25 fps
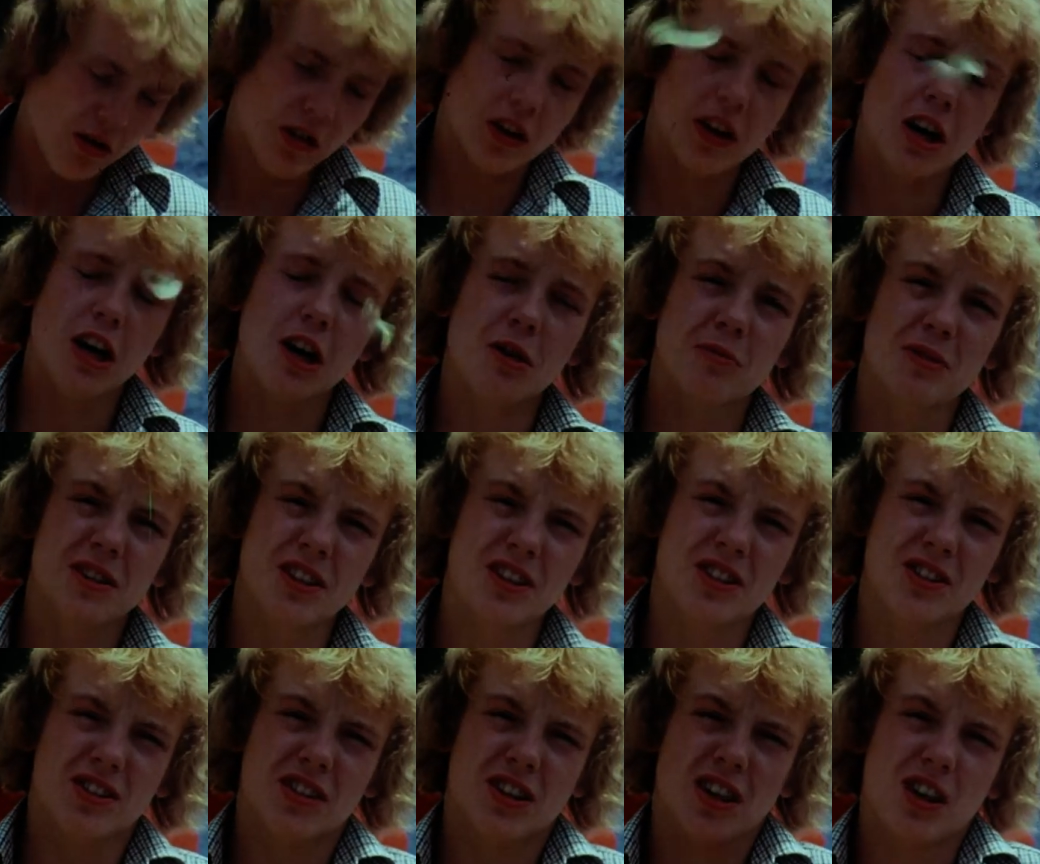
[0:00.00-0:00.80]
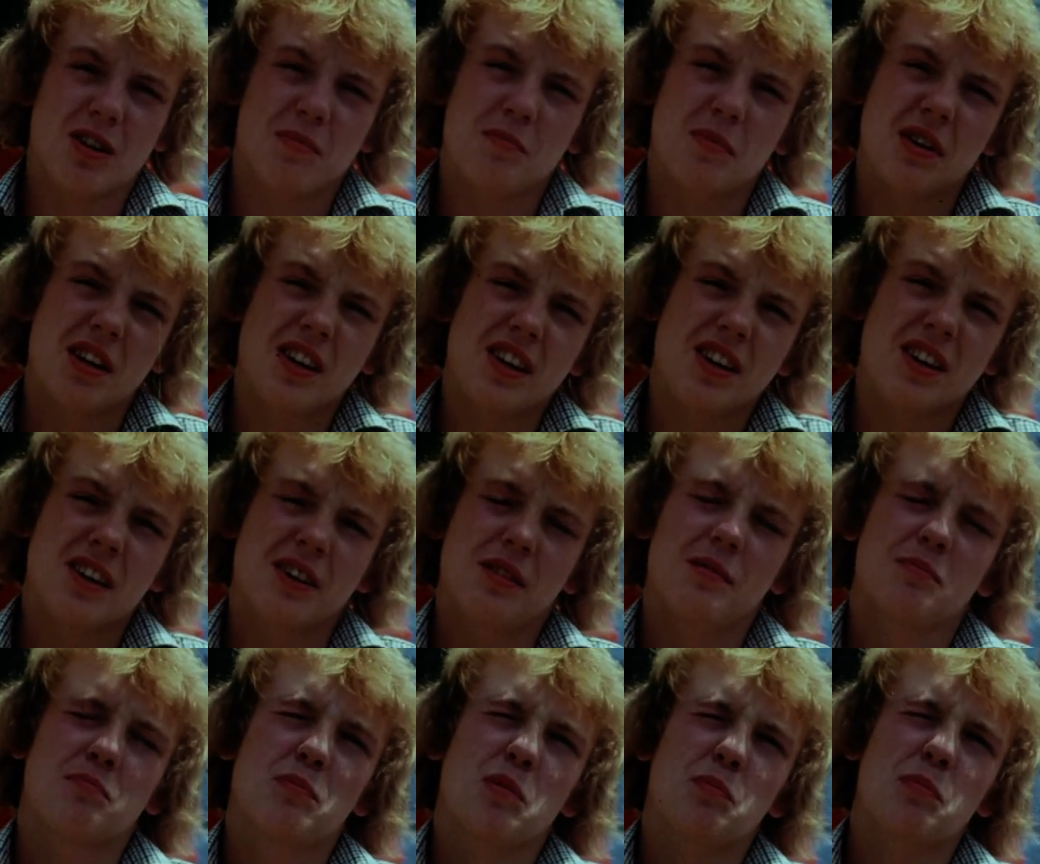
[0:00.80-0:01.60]
A couple of years ago, me,
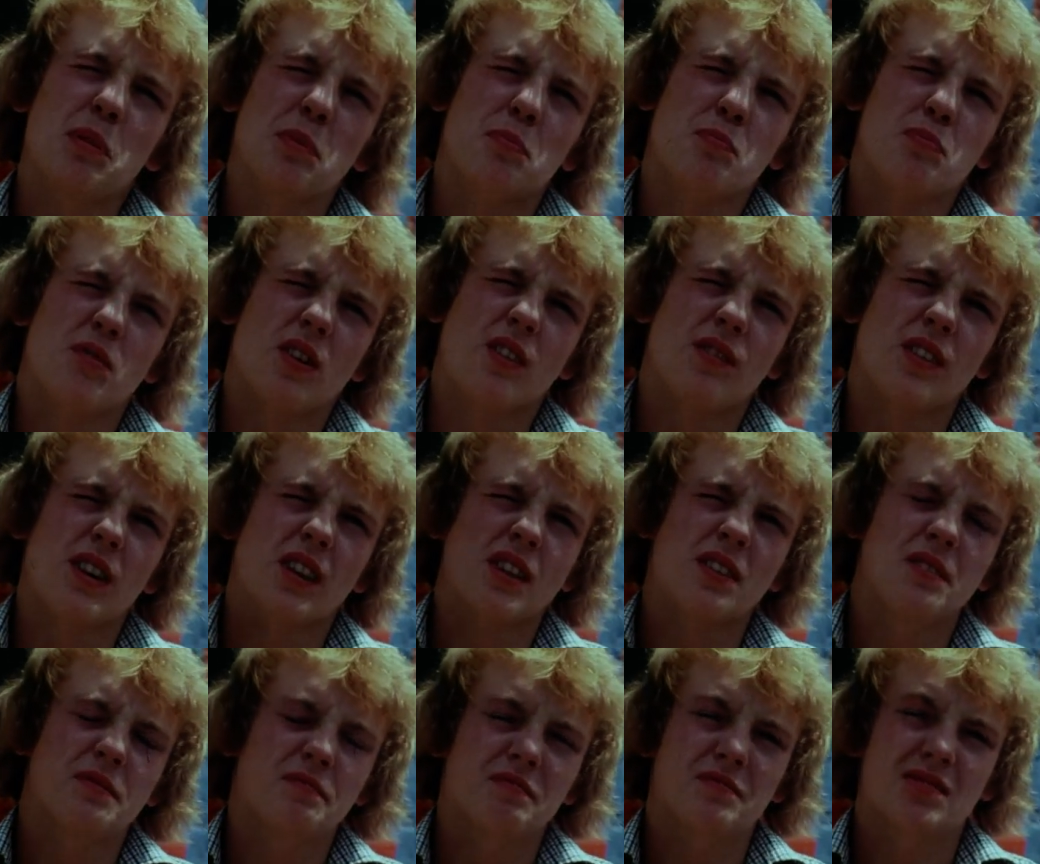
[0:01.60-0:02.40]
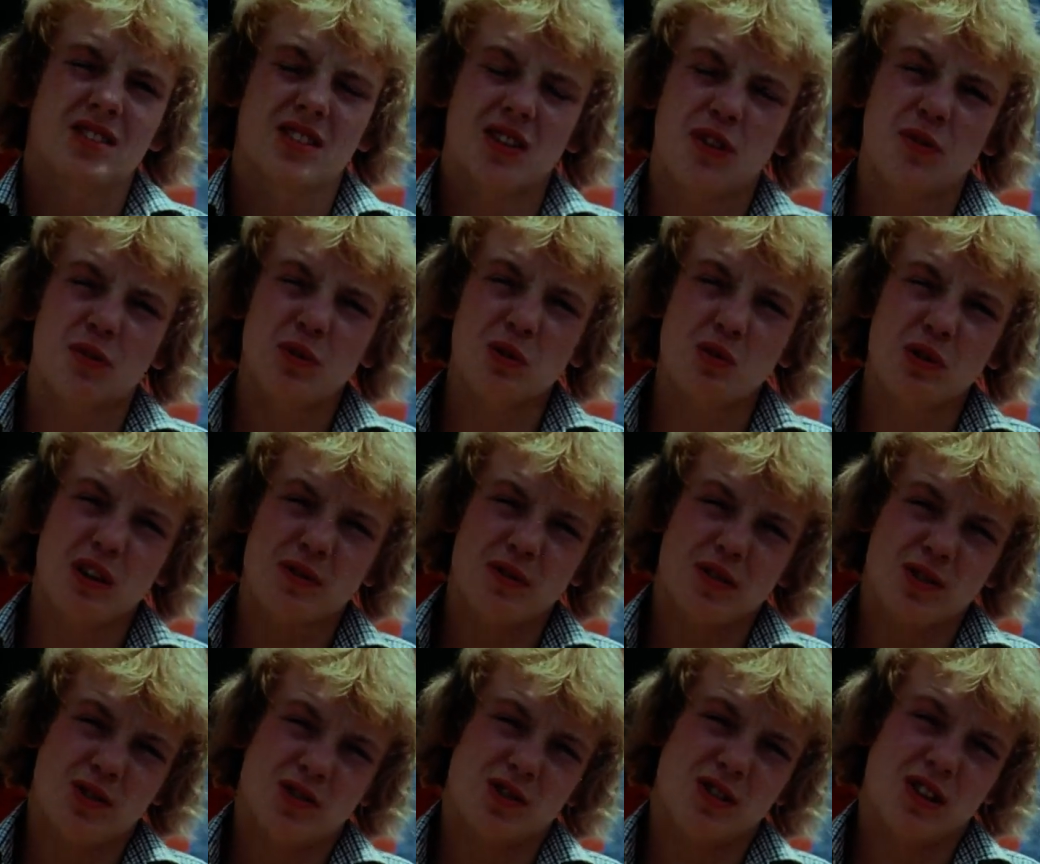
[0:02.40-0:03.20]
my big brother, a few
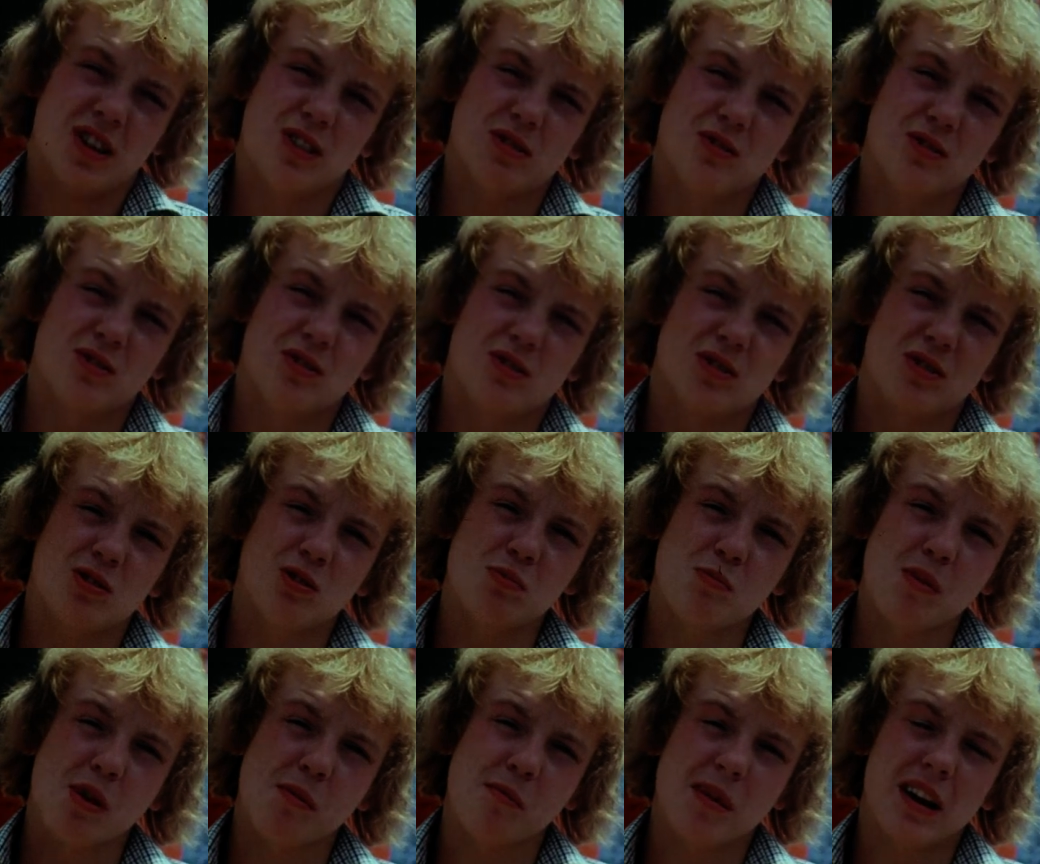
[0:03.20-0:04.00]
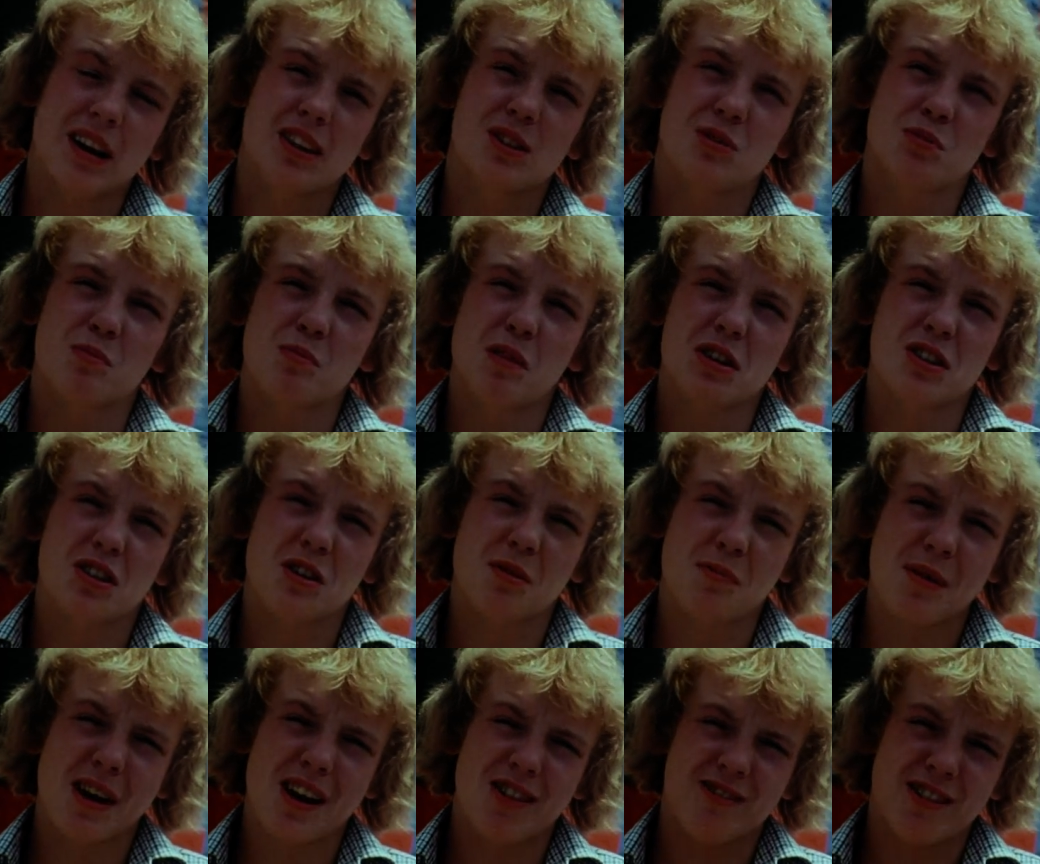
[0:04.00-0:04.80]
others, you know, all my mates were
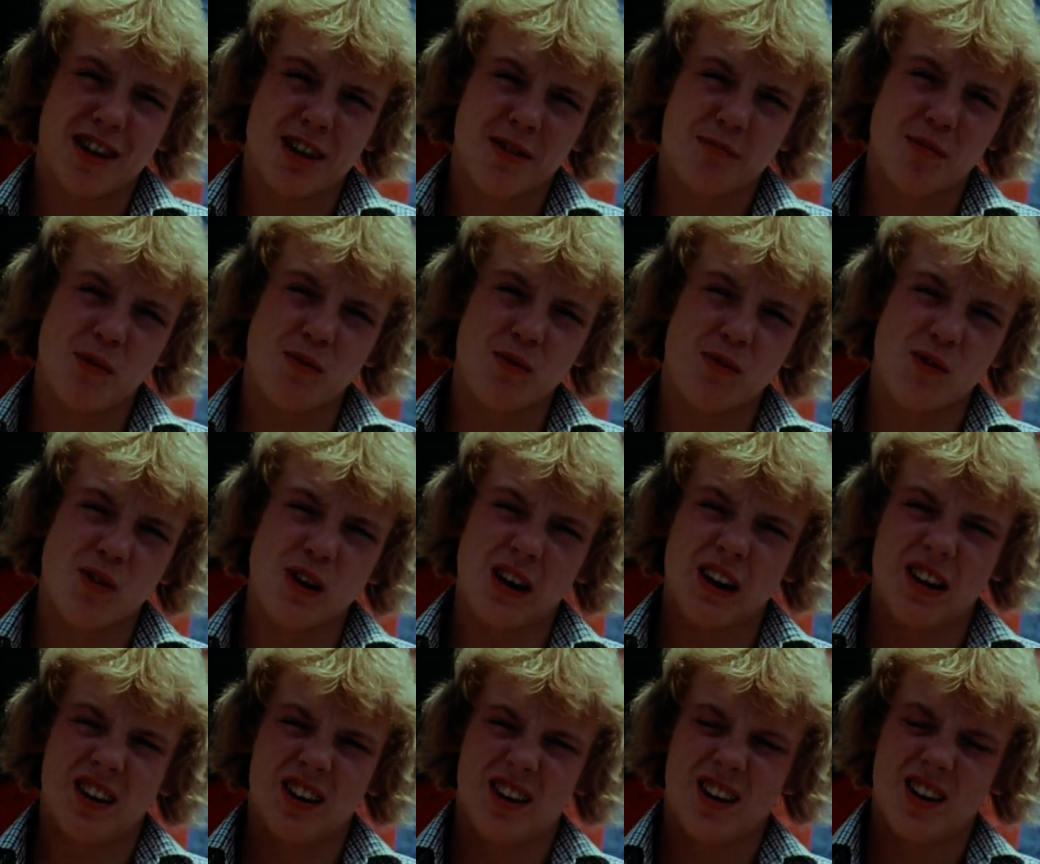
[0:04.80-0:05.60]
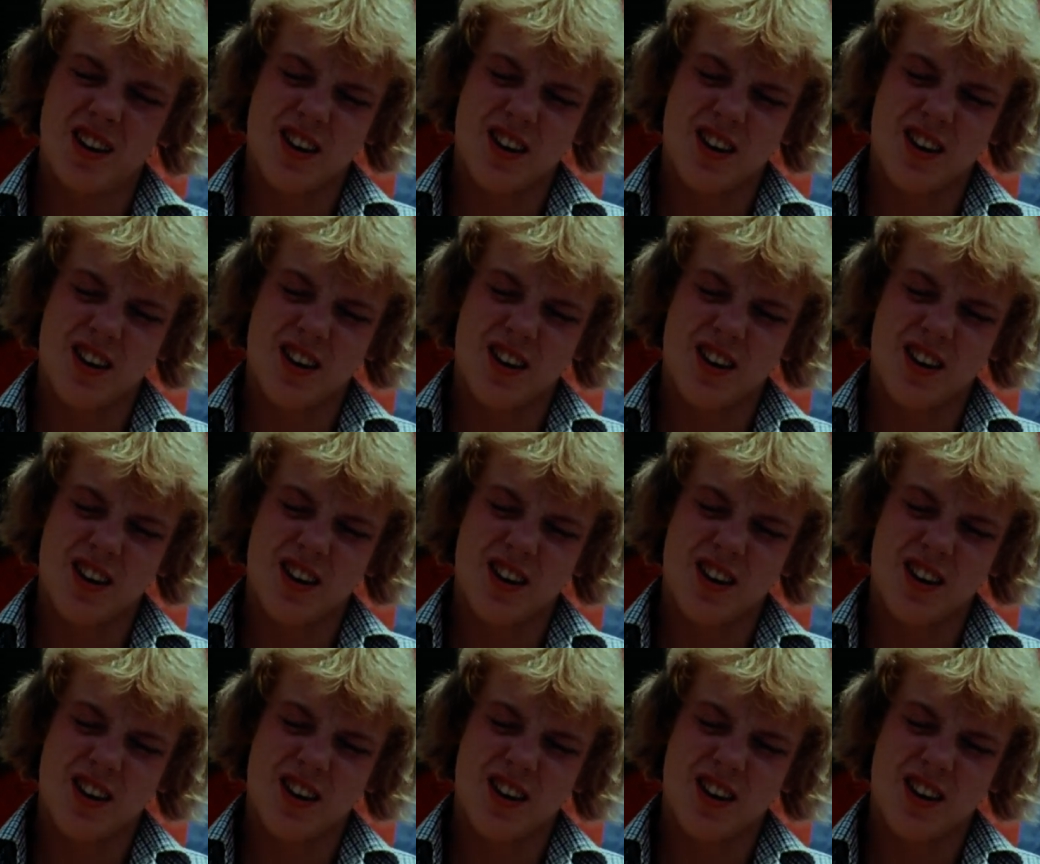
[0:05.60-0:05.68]
messing about around a bonfire,